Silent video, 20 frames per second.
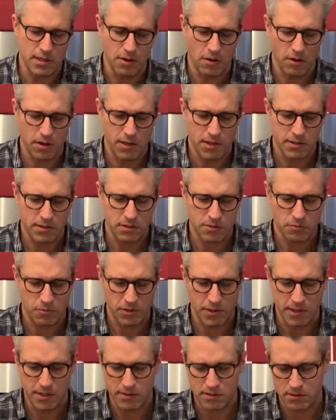on it. We
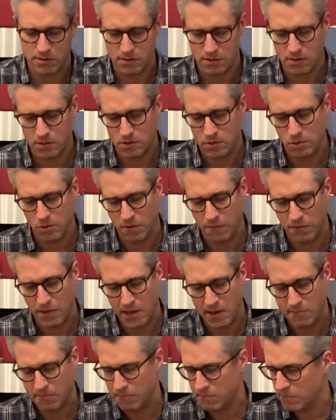need 2 of
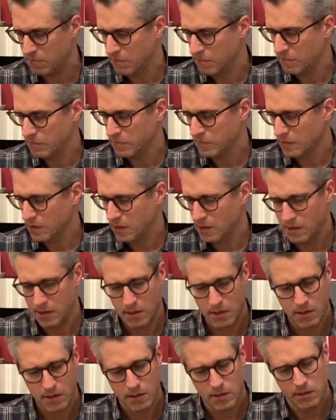them.
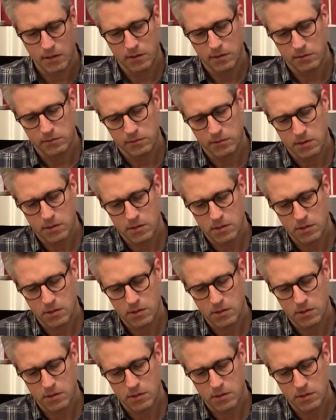It